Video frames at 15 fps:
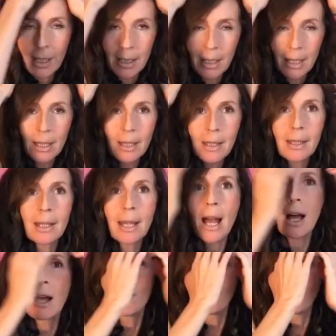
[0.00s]
into the
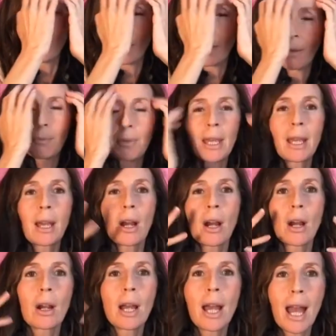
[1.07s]
scalp.
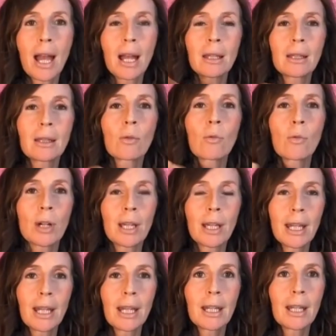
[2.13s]
Here, ends, work
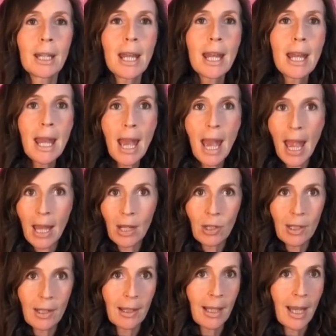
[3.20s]
it in, and
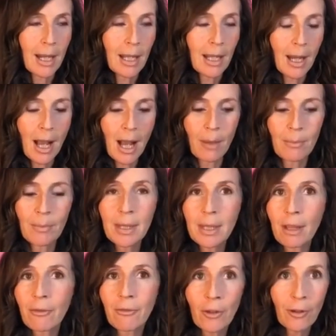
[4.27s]
just let it
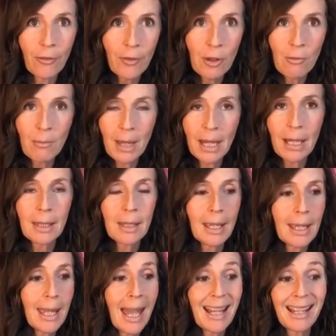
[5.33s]
sit for a few minutes.
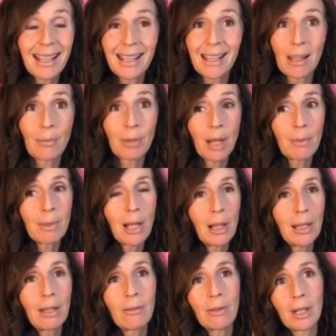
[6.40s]
Again, sometimes
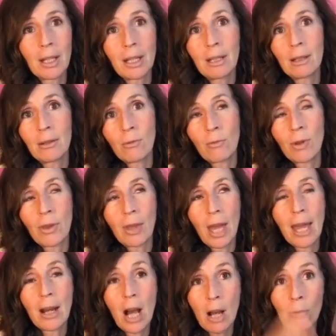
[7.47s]
I'll leave it in
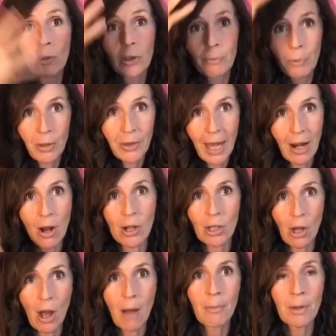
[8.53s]
and I will put that on
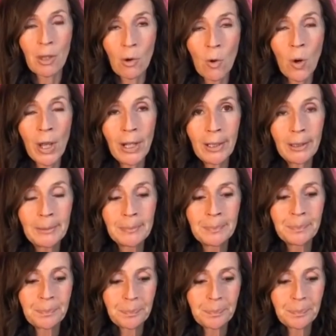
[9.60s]
top of the oil.